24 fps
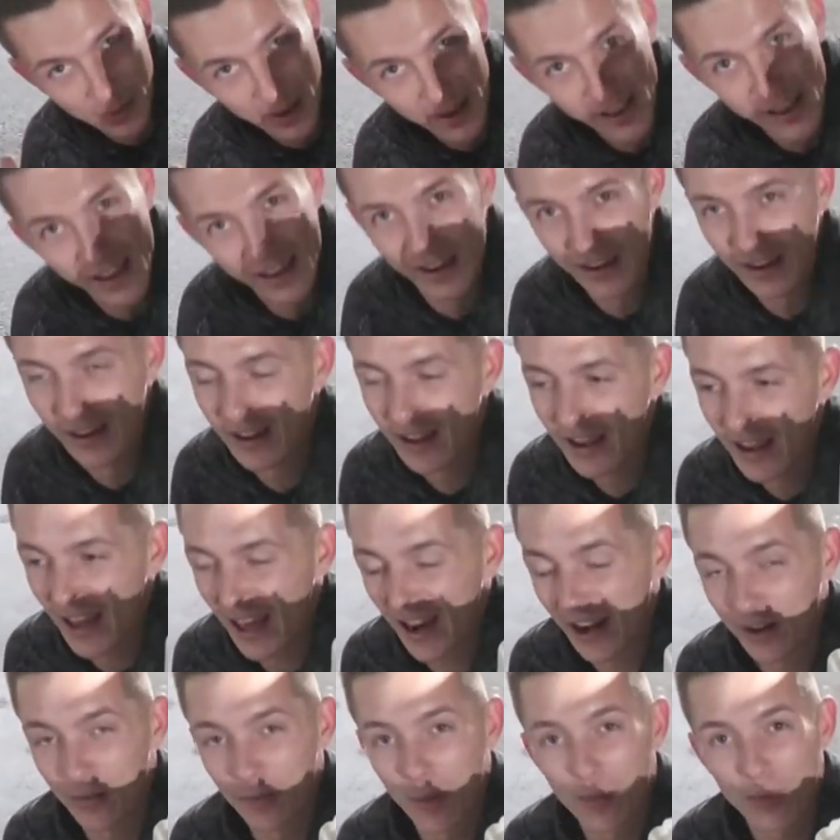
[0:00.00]
in my head,
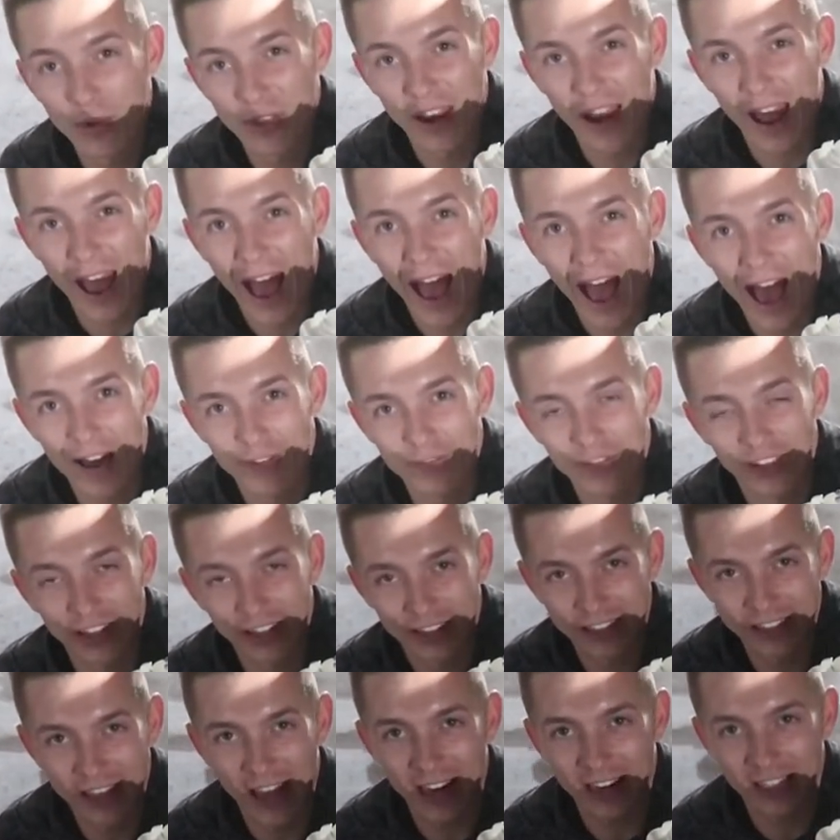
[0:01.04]
and I remember that I have the
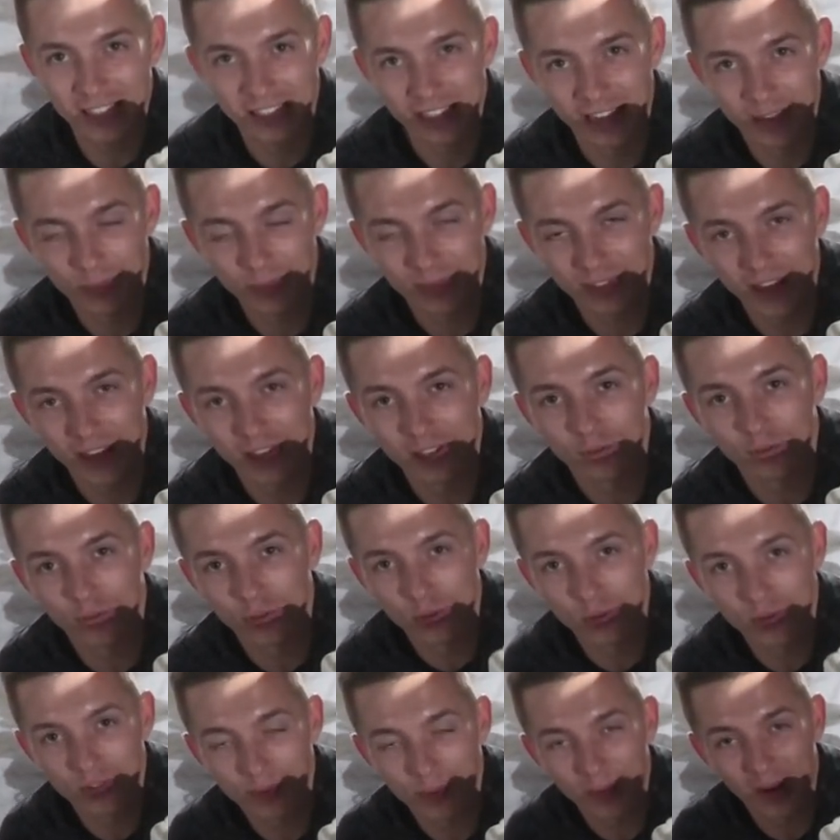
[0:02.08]
exact same size
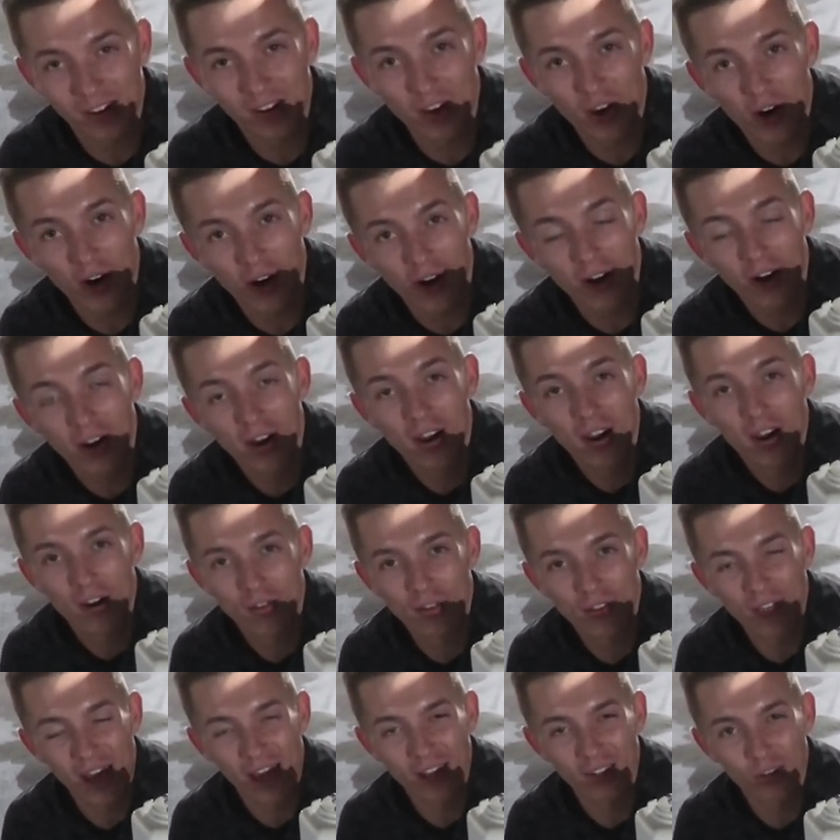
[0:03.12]
fuse in my car
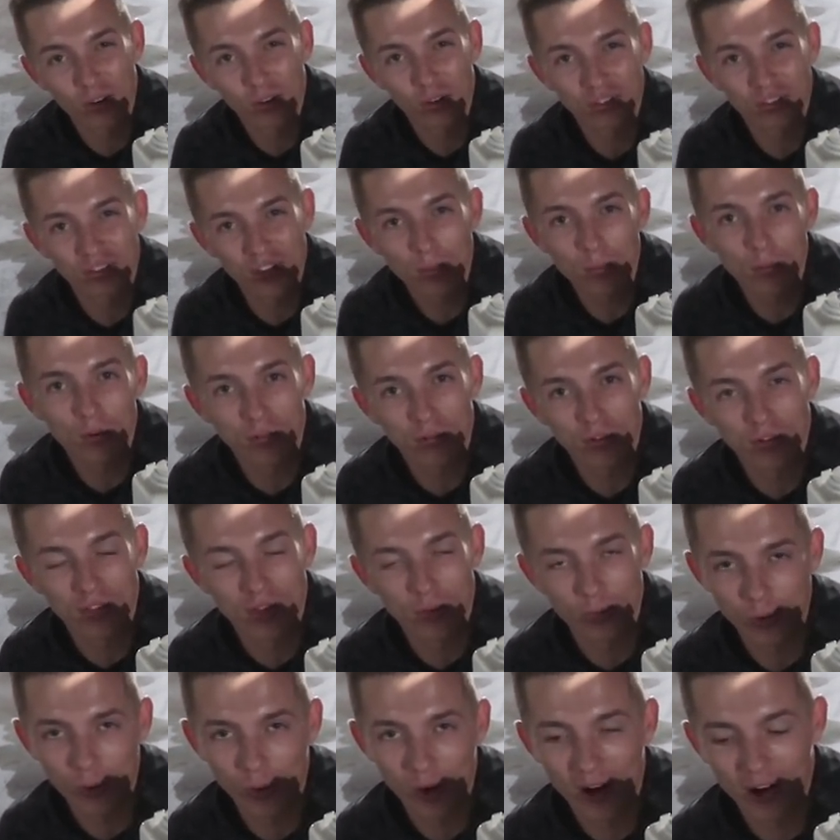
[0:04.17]
for that little subwoofer
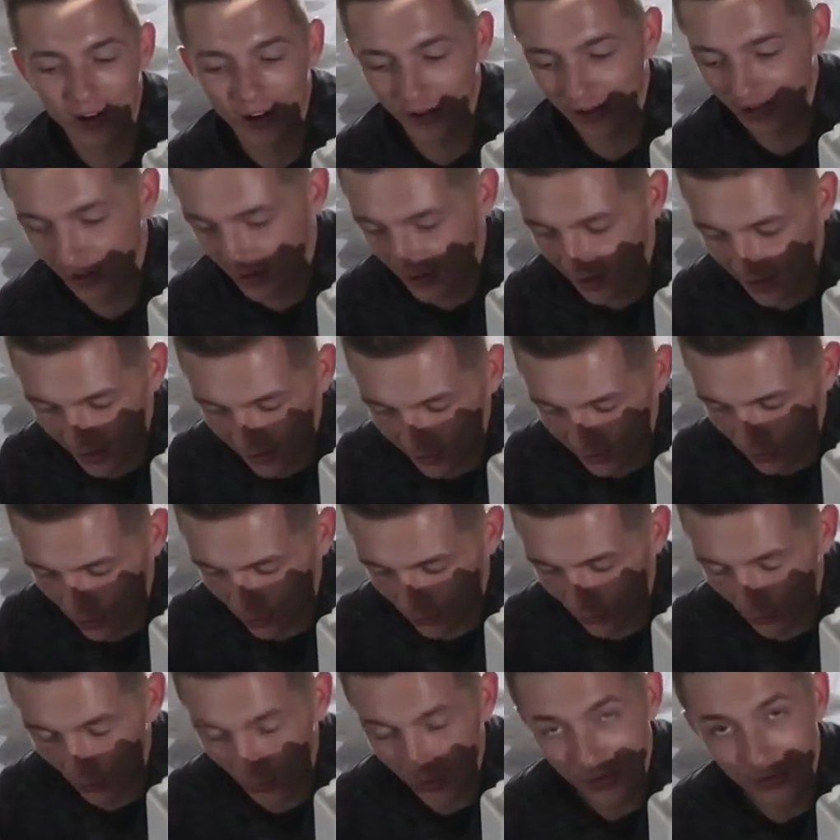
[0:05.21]
that we wired. So
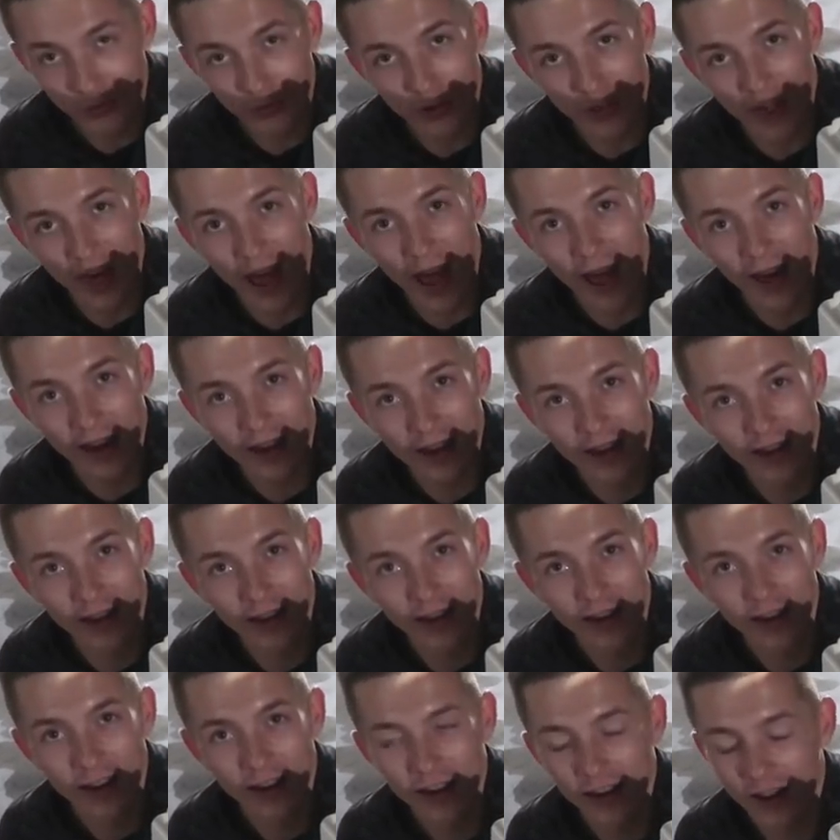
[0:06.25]
if it wasn't for that,
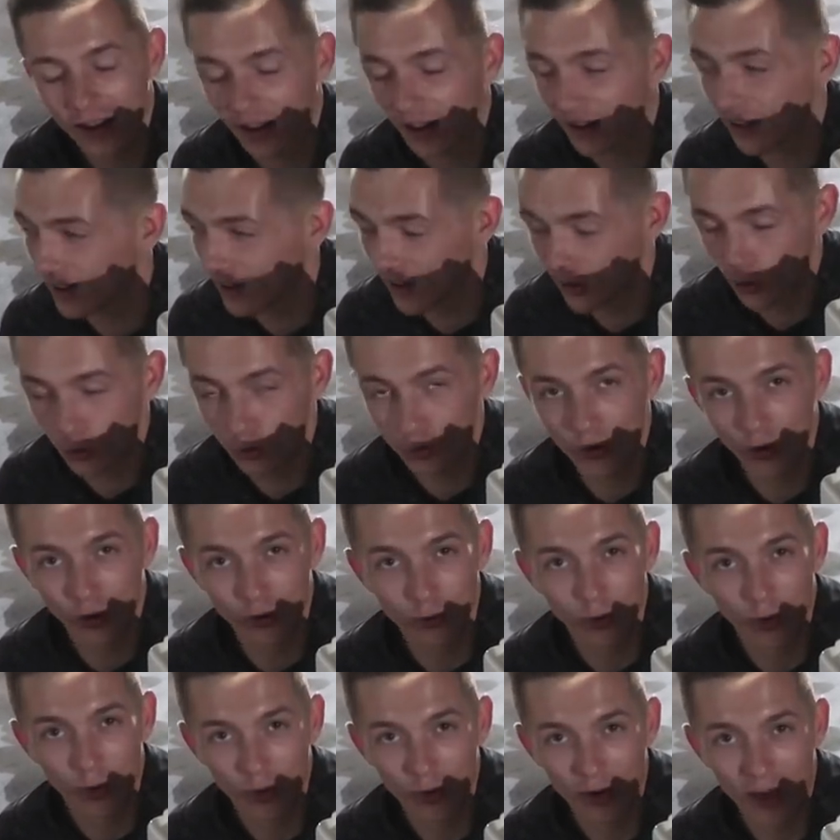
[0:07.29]
who
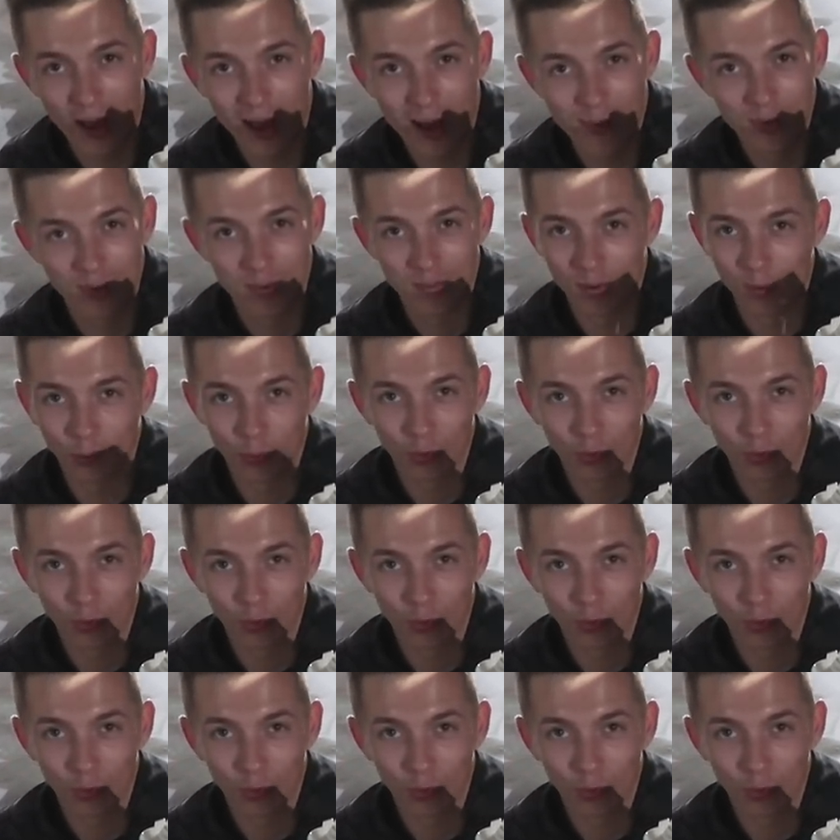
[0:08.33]
knows what would have happened,